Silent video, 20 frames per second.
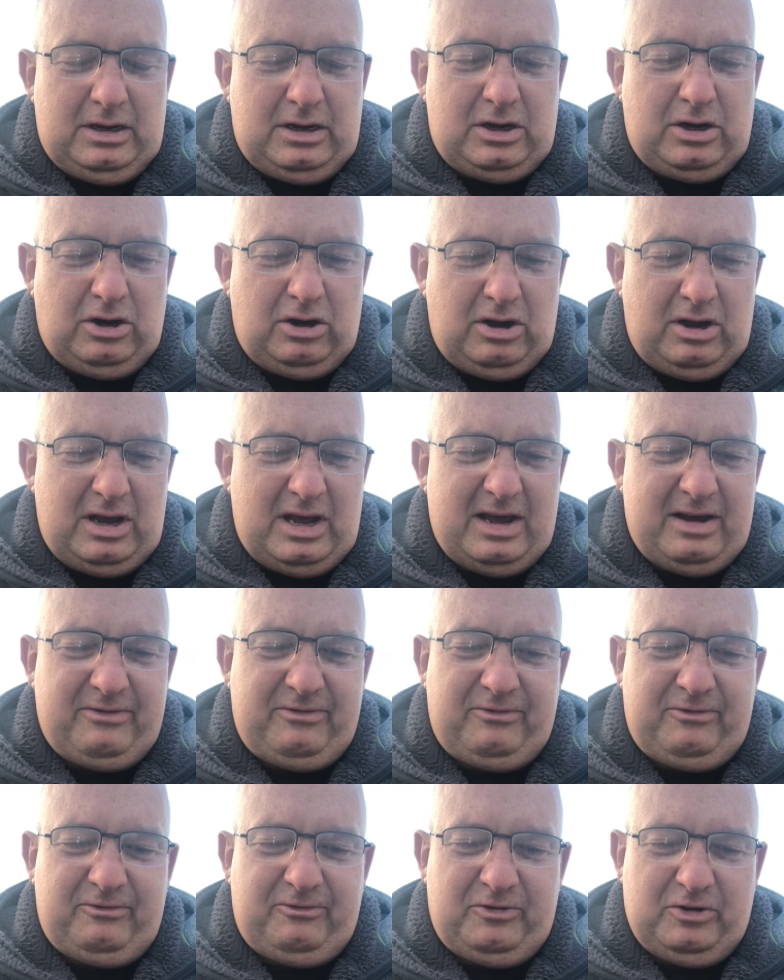Can I have
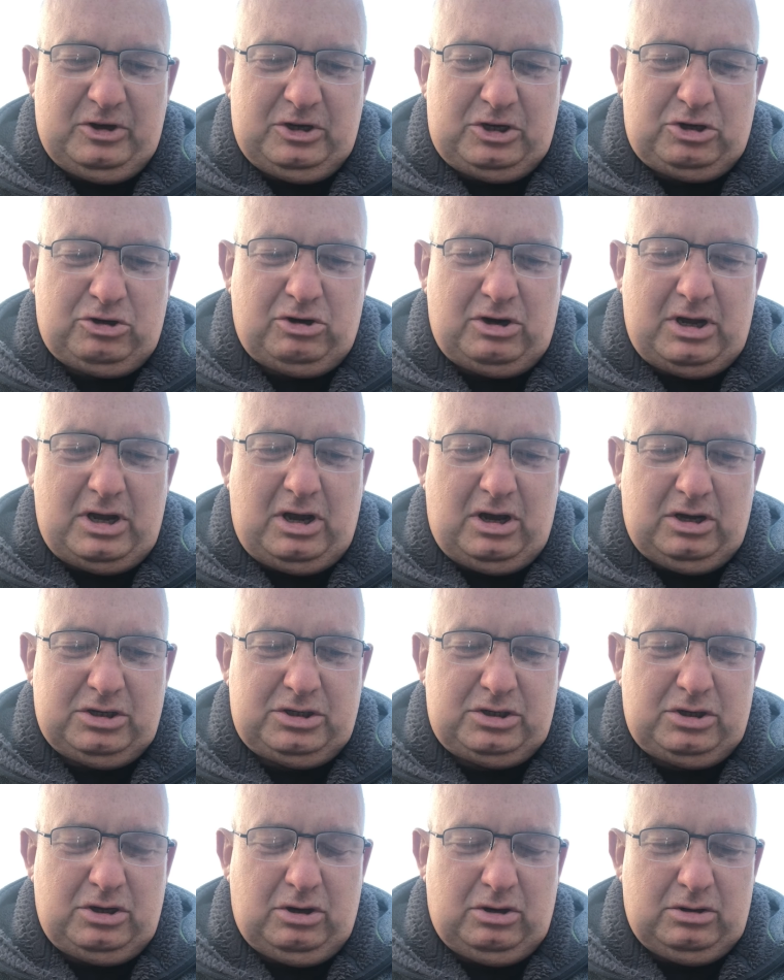first try?
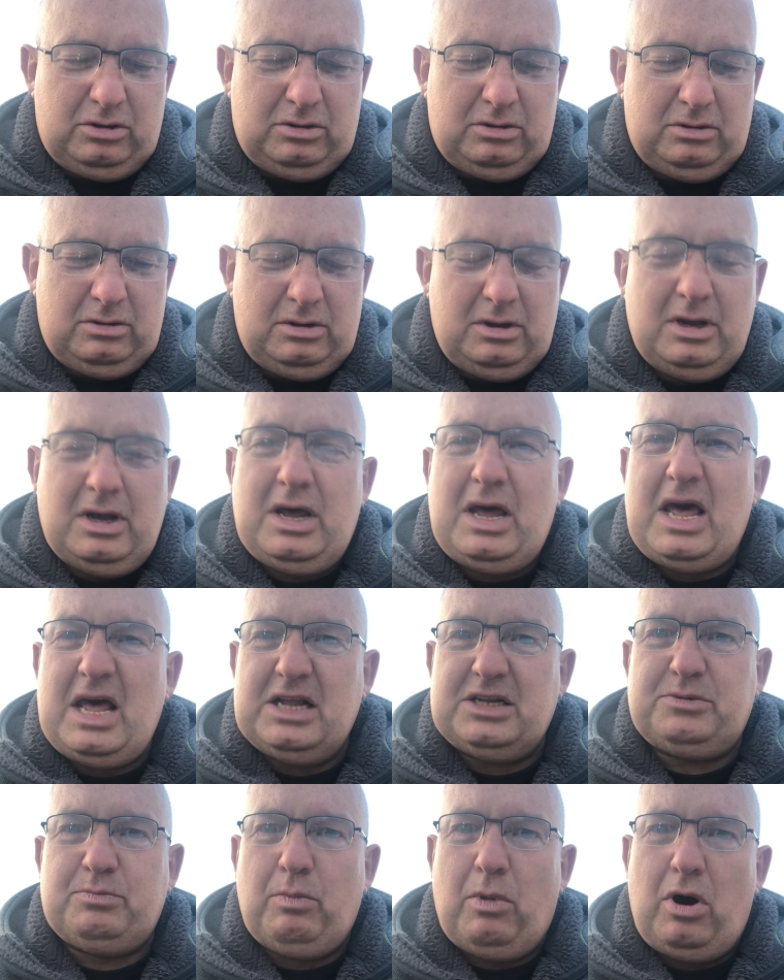Asked Con.
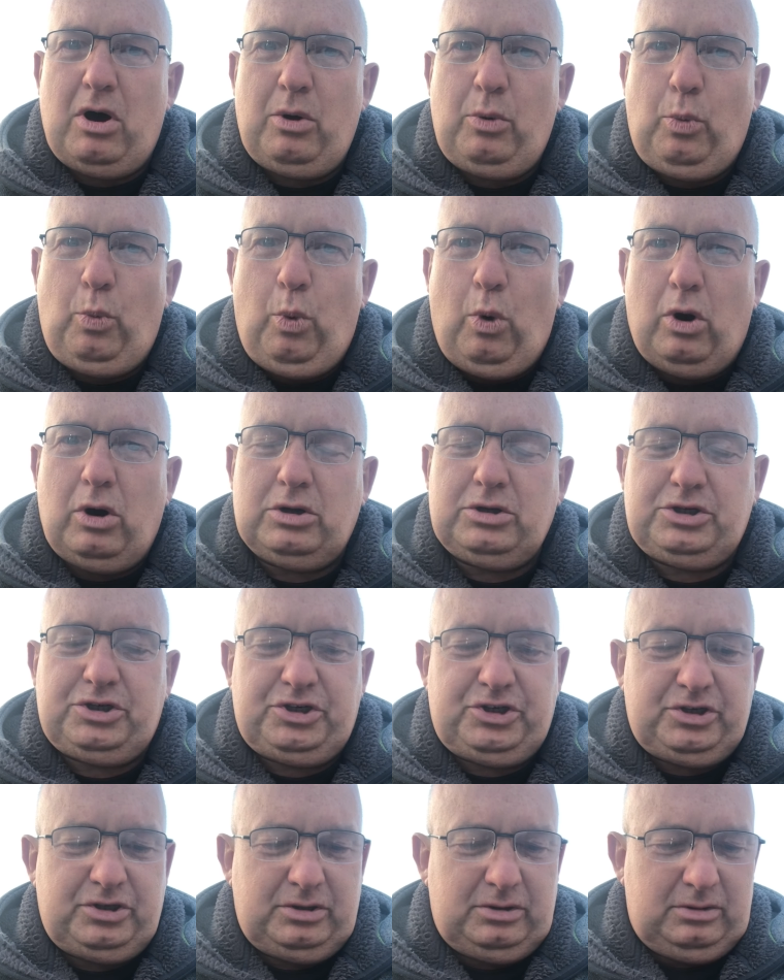It's my
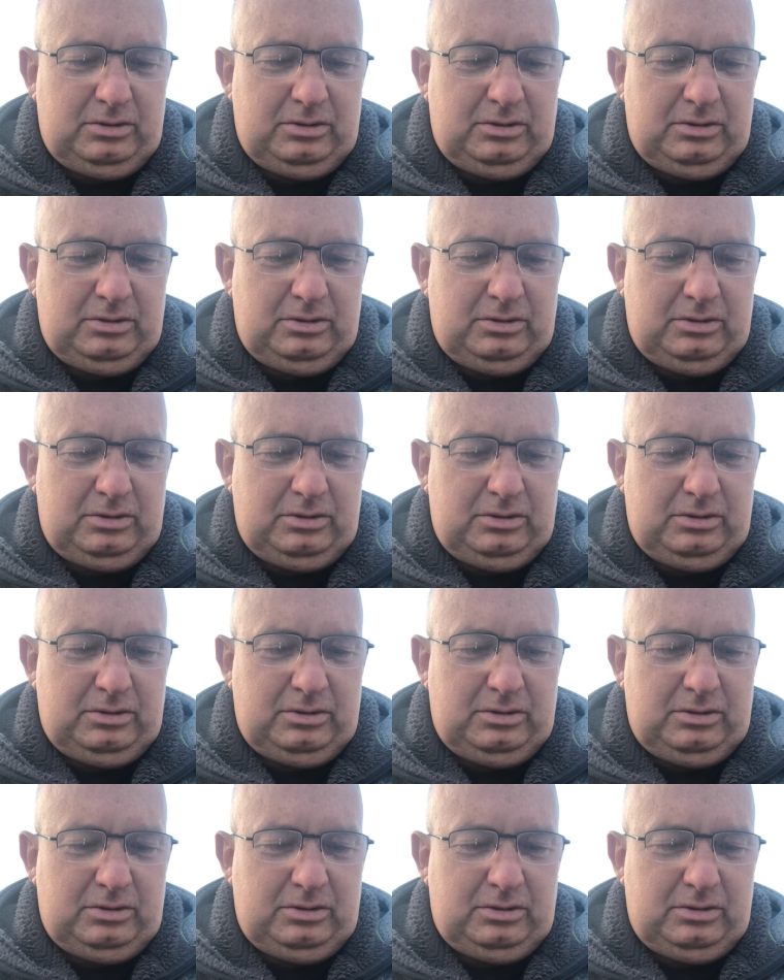watch.